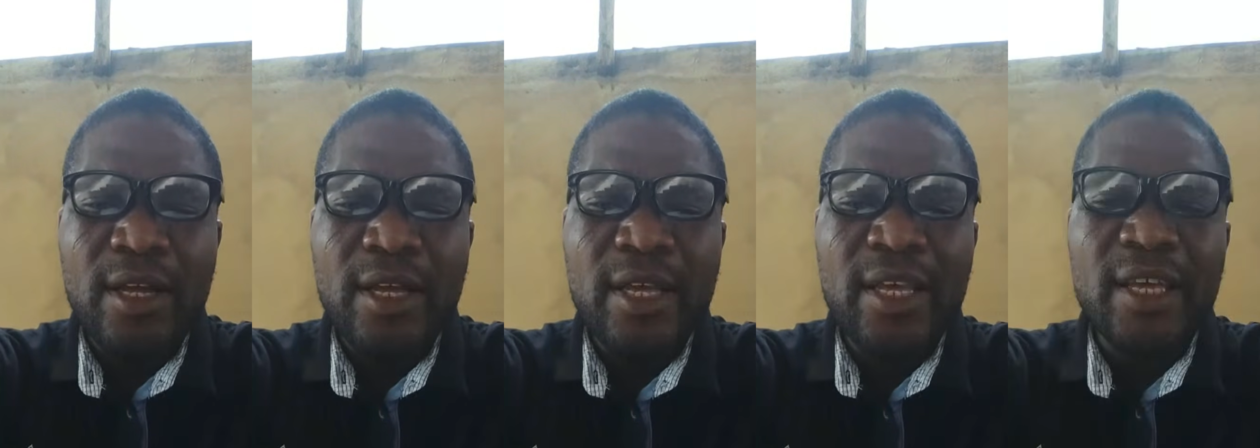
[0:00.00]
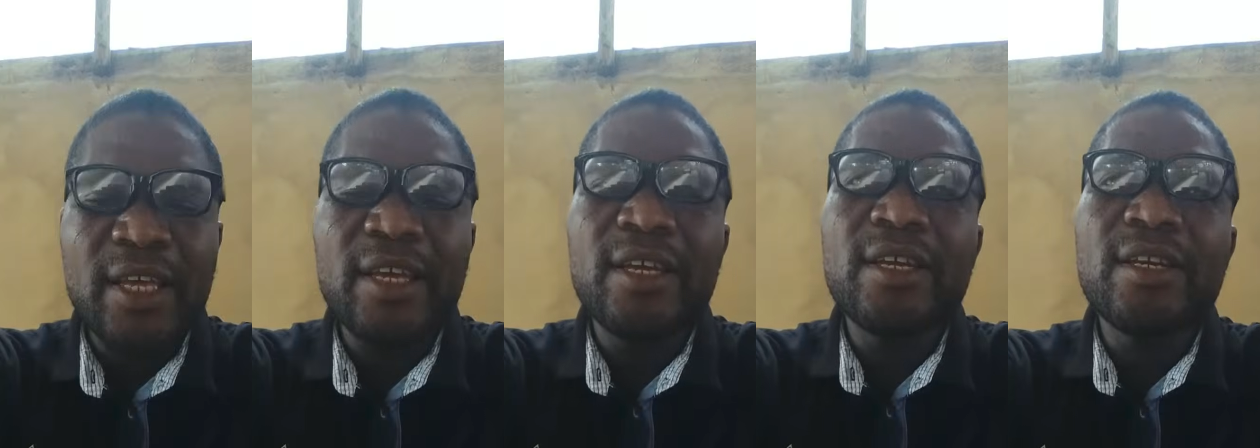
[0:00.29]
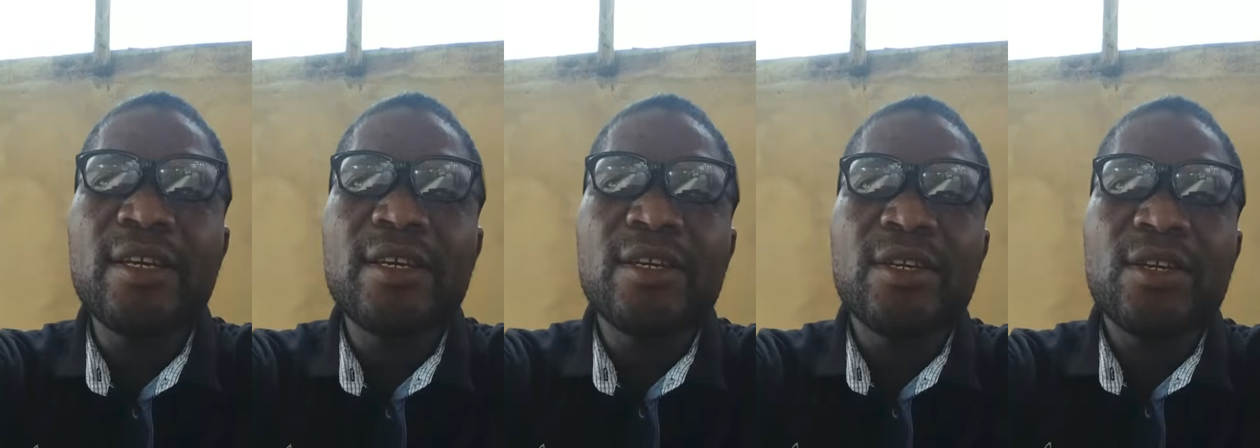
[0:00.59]

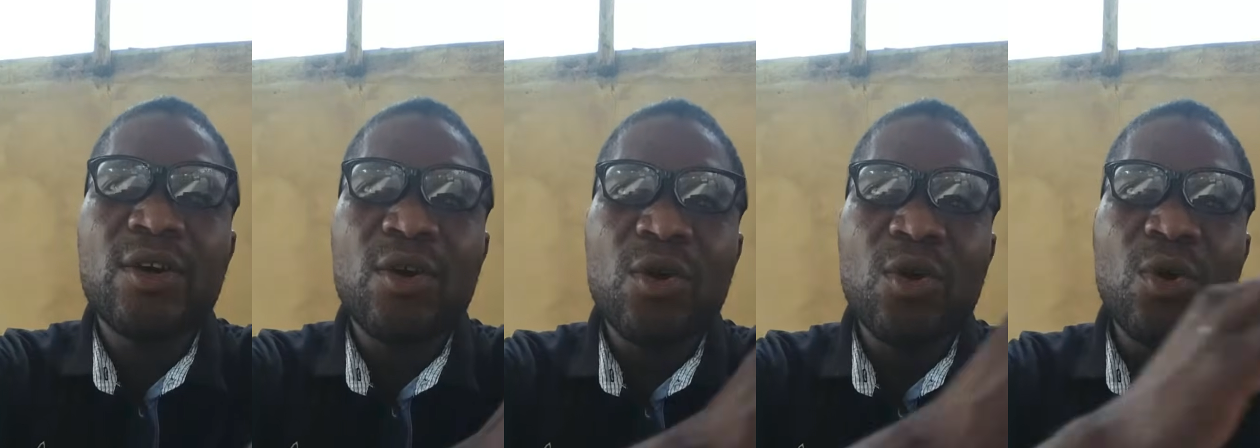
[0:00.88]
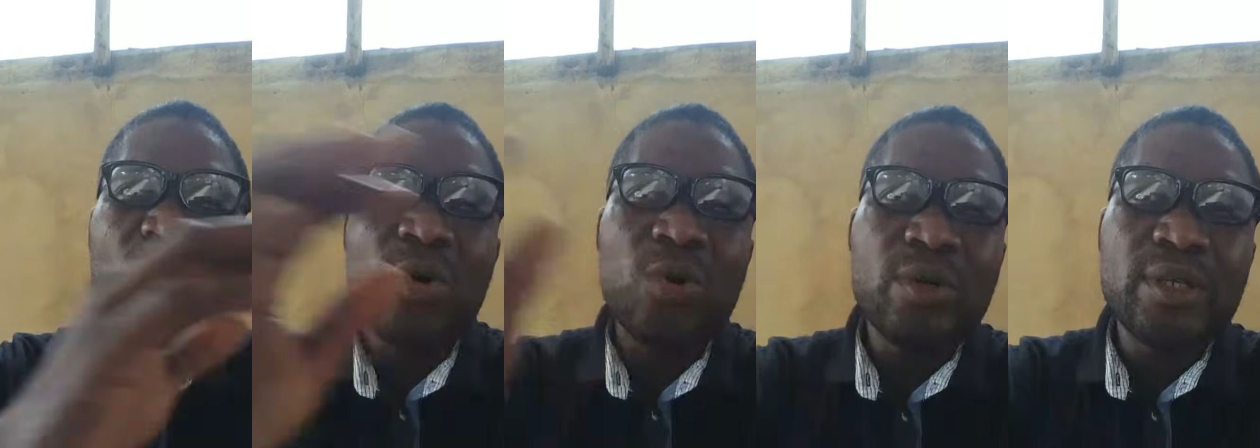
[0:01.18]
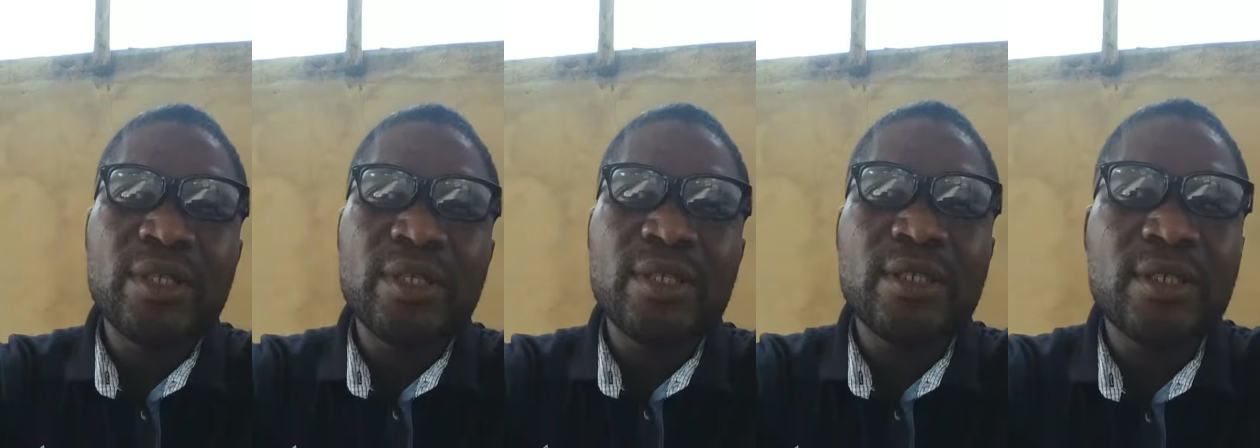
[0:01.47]
in all
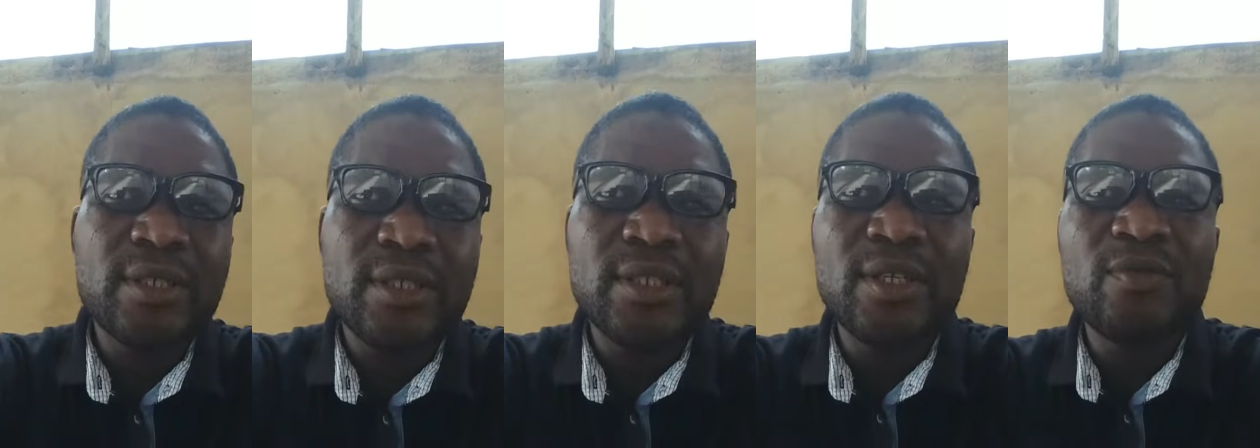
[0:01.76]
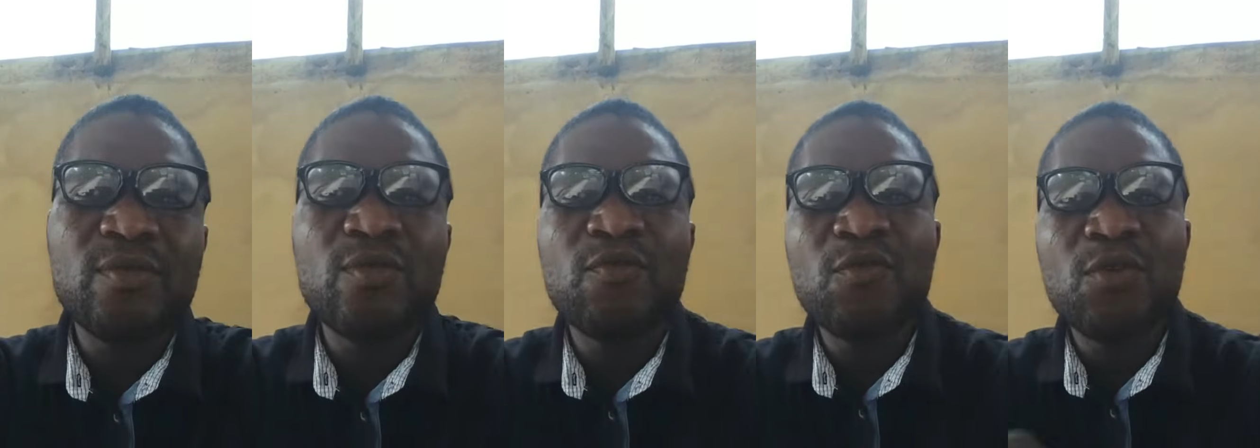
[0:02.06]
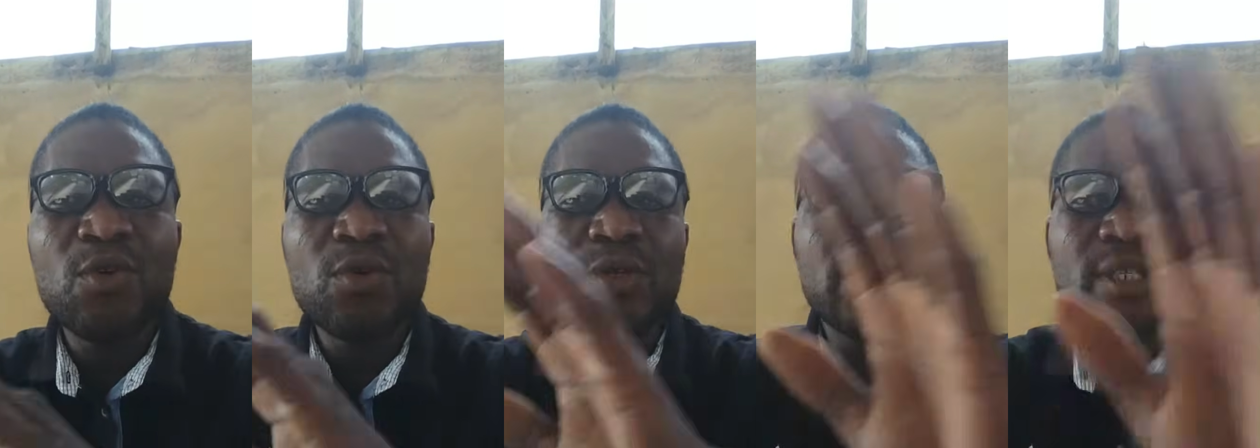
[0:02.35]
this, if you
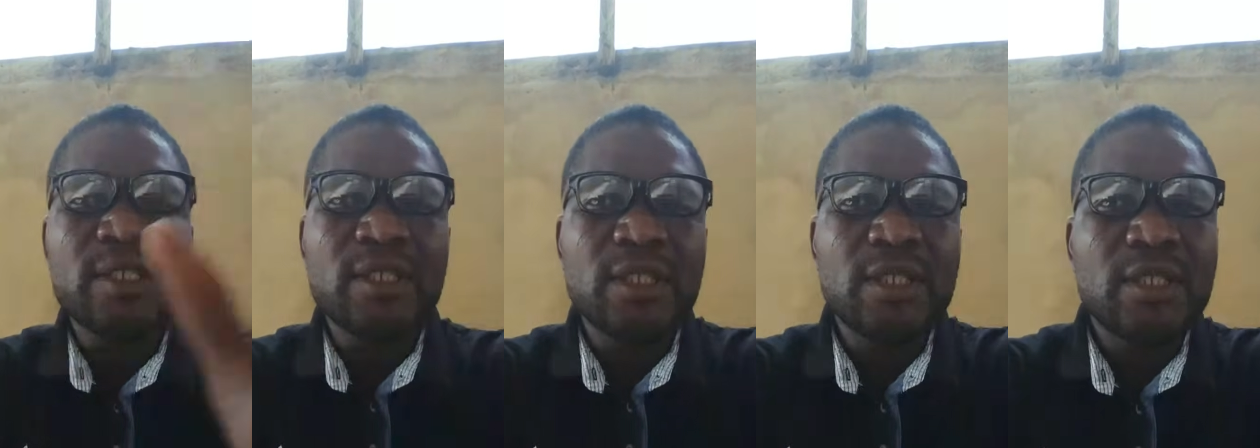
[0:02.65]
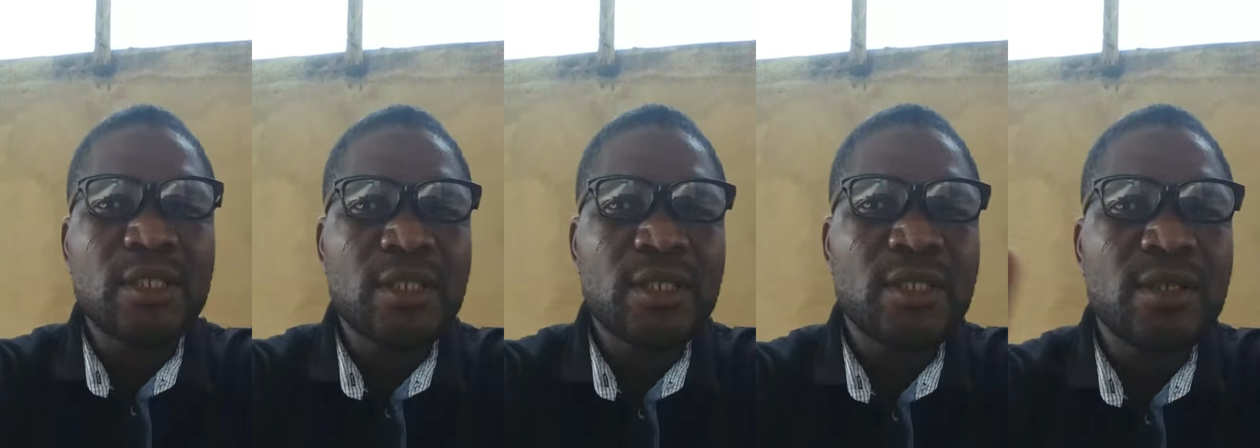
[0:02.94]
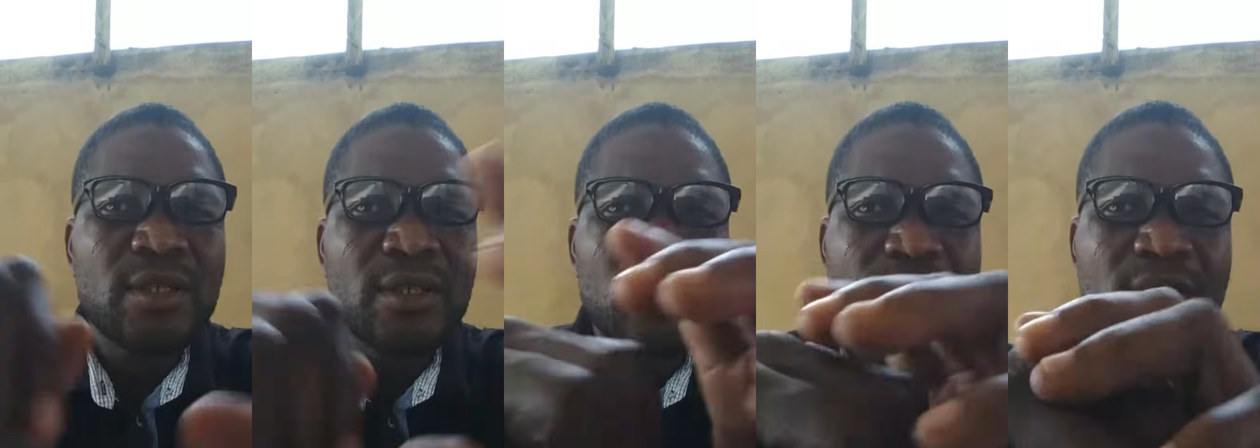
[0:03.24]
follow these
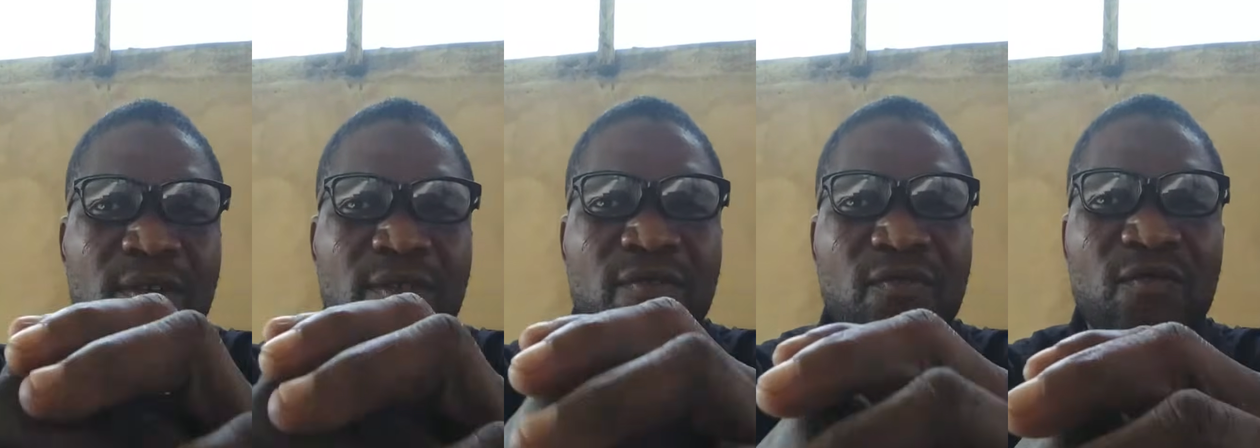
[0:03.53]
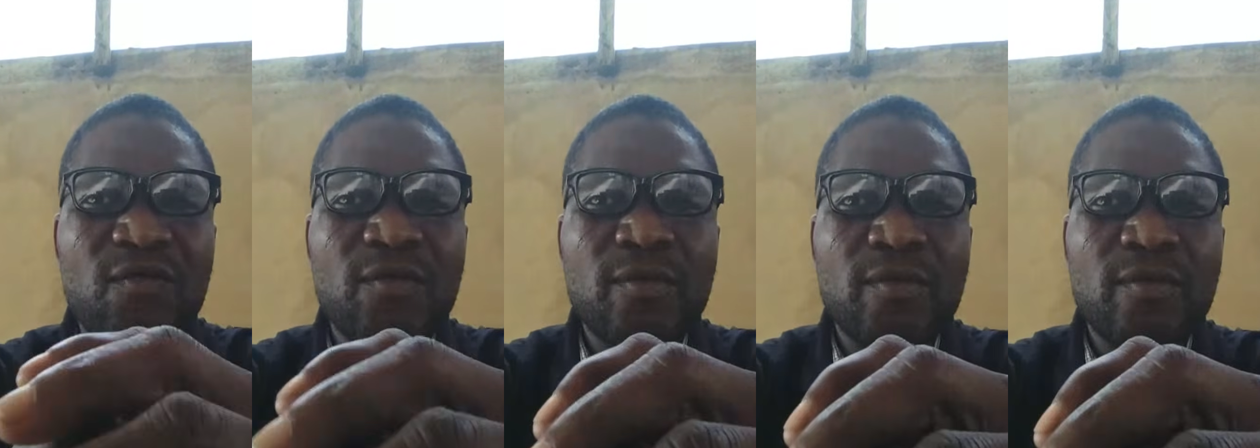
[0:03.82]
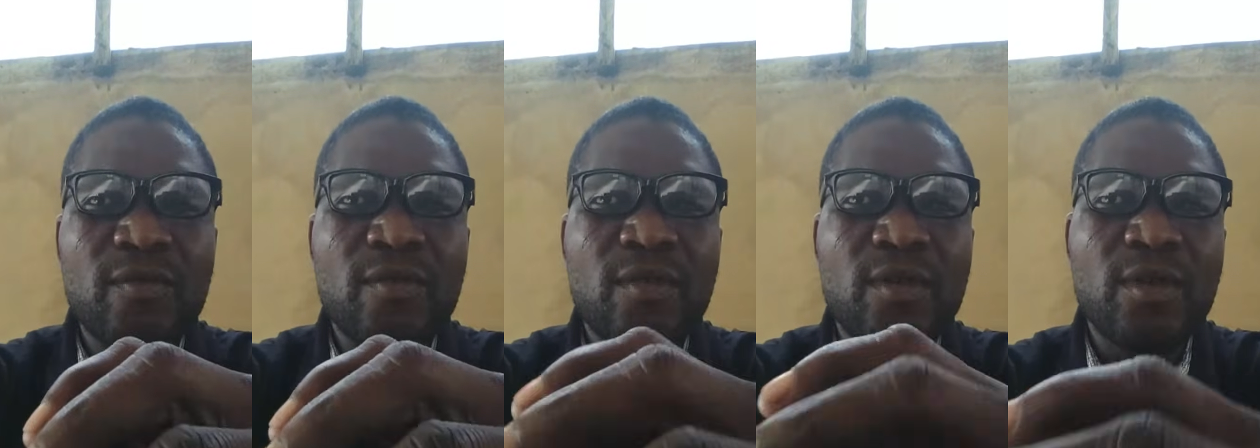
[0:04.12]

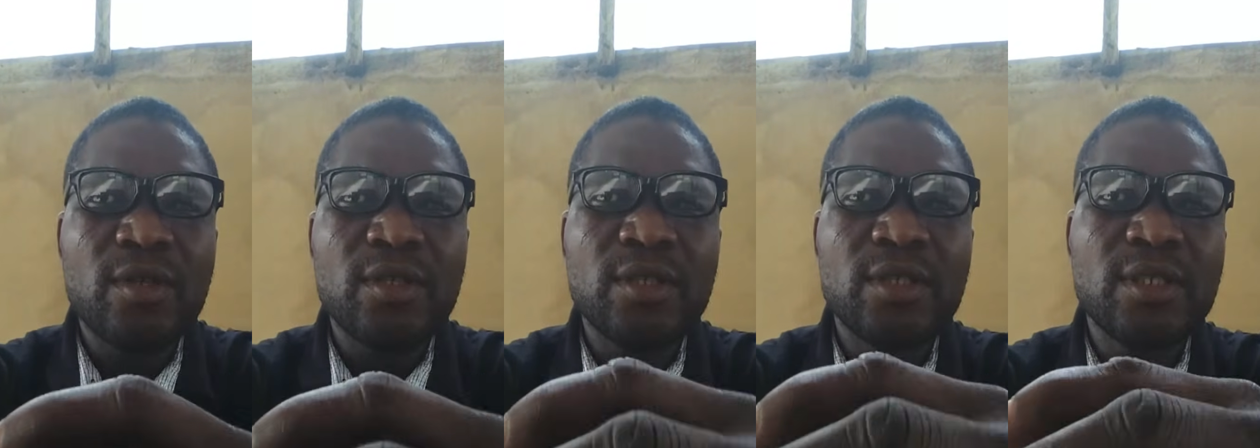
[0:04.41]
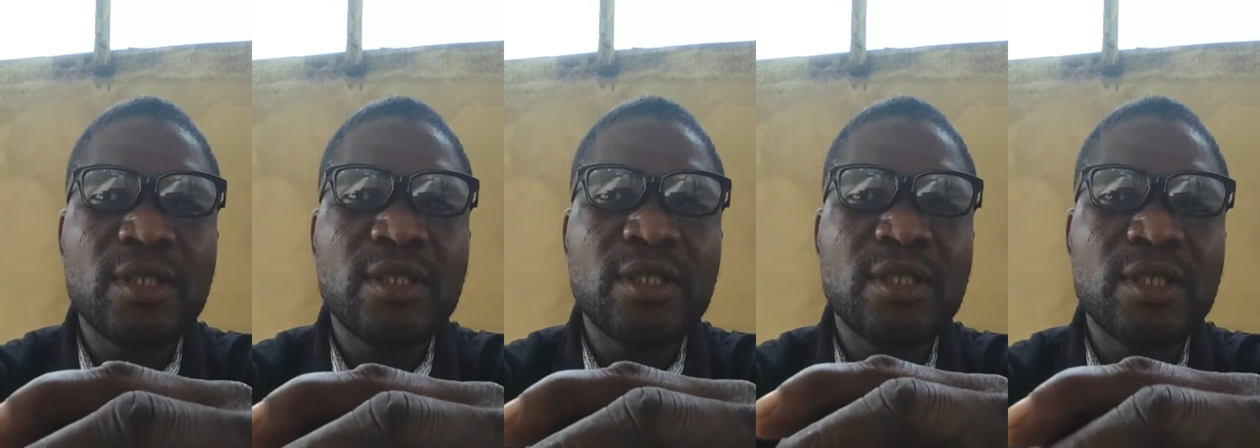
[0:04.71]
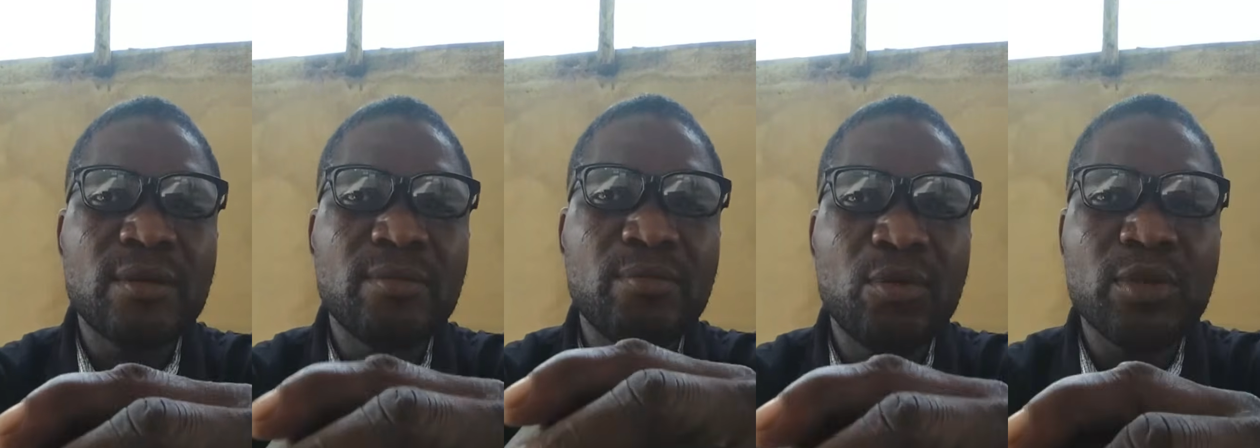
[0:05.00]

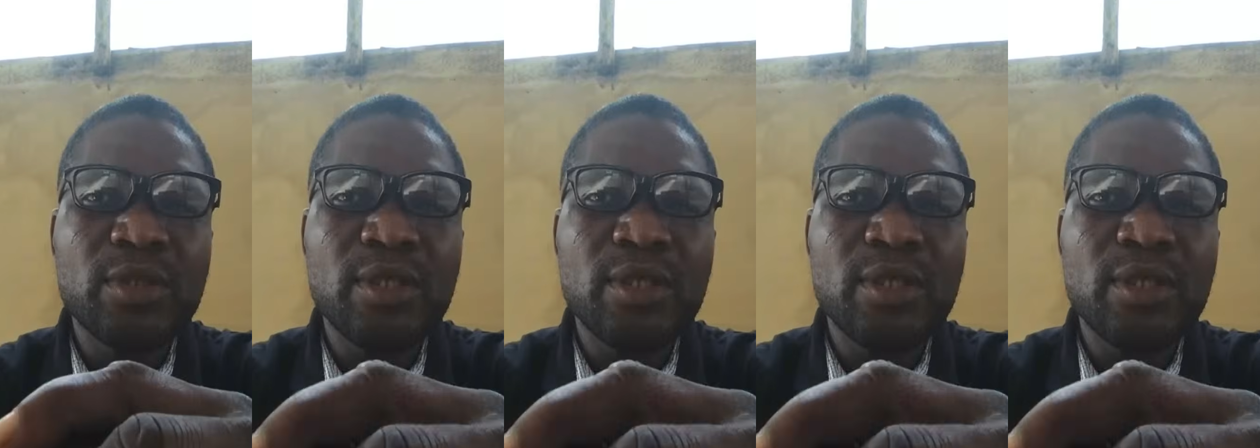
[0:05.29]
simple